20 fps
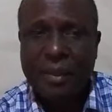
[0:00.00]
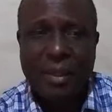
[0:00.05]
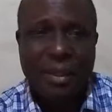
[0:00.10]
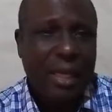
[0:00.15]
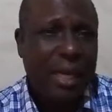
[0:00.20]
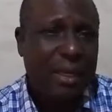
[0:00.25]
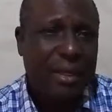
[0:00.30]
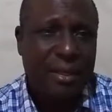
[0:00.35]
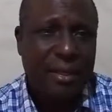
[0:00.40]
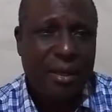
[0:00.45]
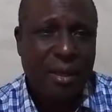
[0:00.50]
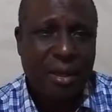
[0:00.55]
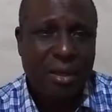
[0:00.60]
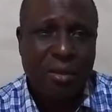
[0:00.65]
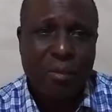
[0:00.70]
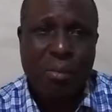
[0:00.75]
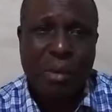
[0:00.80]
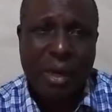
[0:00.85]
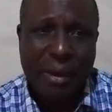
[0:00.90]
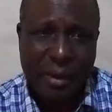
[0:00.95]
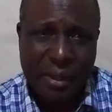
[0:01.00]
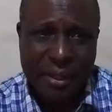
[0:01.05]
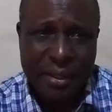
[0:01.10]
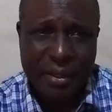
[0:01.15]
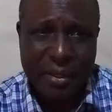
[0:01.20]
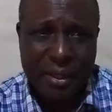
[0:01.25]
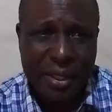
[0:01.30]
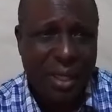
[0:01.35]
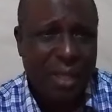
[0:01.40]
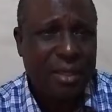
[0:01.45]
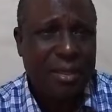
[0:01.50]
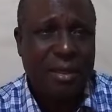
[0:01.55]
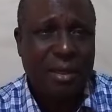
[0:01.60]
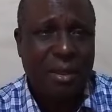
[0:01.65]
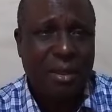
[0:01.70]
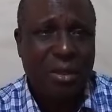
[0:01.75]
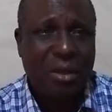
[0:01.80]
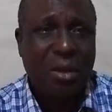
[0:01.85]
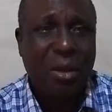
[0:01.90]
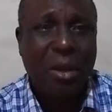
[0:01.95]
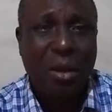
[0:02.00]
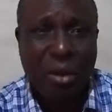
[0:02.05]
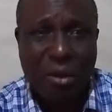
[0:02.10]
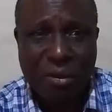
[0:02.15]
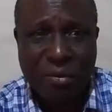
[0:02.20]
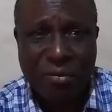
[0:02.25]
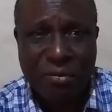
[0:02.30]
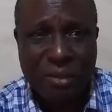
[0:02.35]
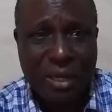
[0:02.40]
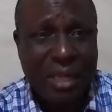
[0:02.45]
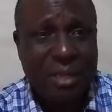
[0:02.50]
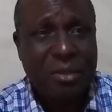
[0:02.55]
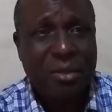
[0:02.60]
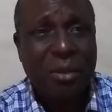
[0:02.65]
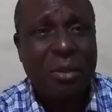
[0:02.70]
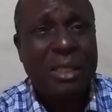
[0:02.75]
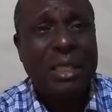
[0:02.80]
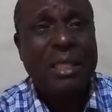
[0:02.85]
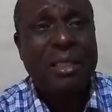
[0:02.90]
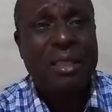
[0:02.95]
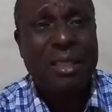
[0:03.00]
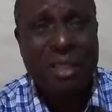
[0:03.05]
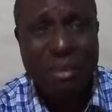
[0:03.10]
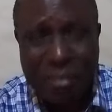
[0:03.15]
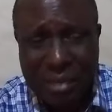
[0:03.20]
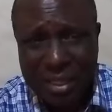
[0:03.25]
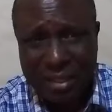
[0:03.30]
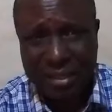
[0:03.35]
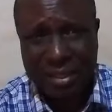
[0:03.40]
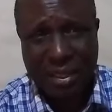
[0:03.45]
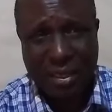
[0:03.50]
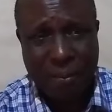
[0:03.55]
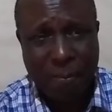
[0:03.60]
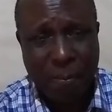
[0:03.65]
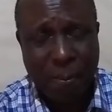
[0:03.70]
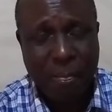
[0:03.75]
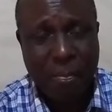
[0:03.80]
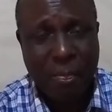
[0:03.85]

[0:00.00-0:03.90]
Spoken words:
That's not marriage. That's not love. That's not intimacy.